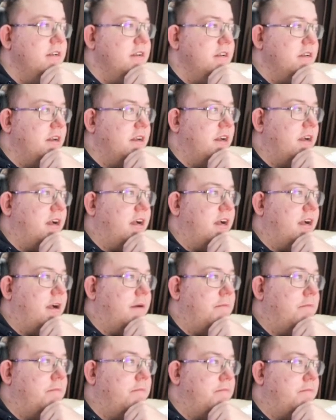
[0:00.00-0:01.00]

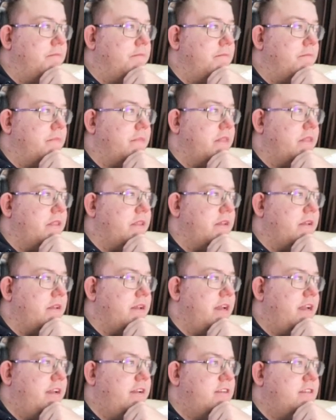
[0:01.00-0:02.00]

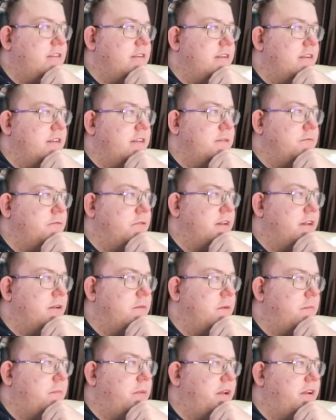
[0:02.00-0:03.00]
Hair shading's probably a little
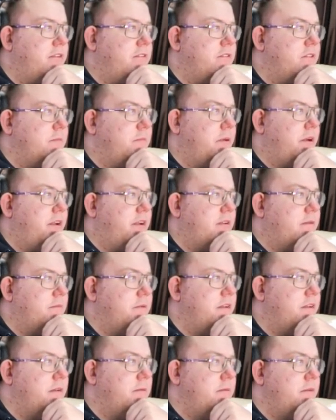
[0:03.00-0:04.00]
bit bland on the back,
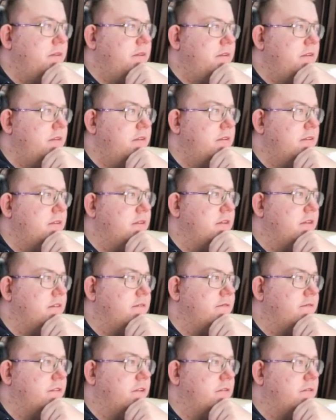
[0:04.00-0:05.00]
maybe.
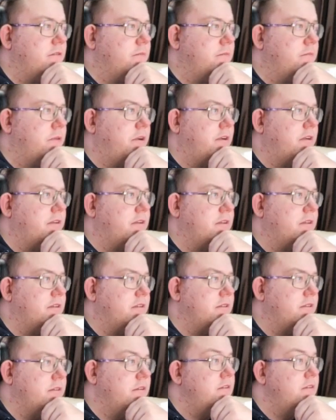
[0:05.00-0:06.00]
Have they got a back?
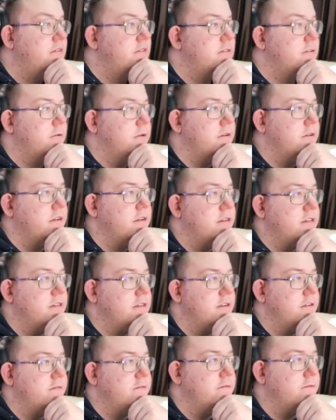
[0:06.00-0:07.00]
Oh no, it's quite good actually
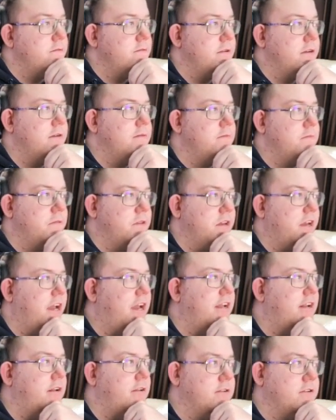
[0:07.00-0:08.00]
overall. Nope, the
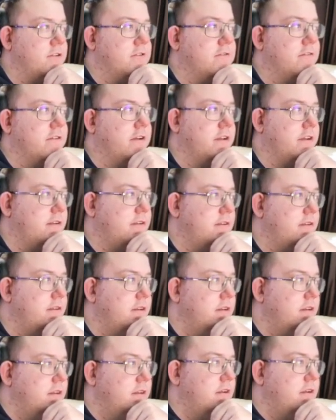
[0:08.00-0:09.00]
hair looks great.
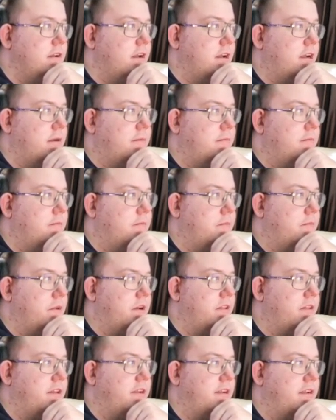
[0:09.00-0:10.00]
I
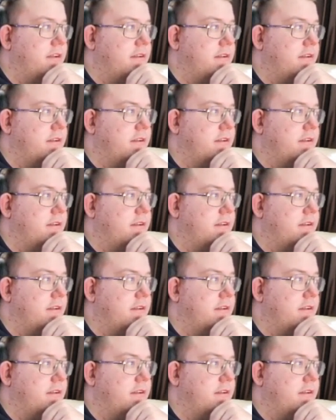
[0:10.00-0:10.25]
think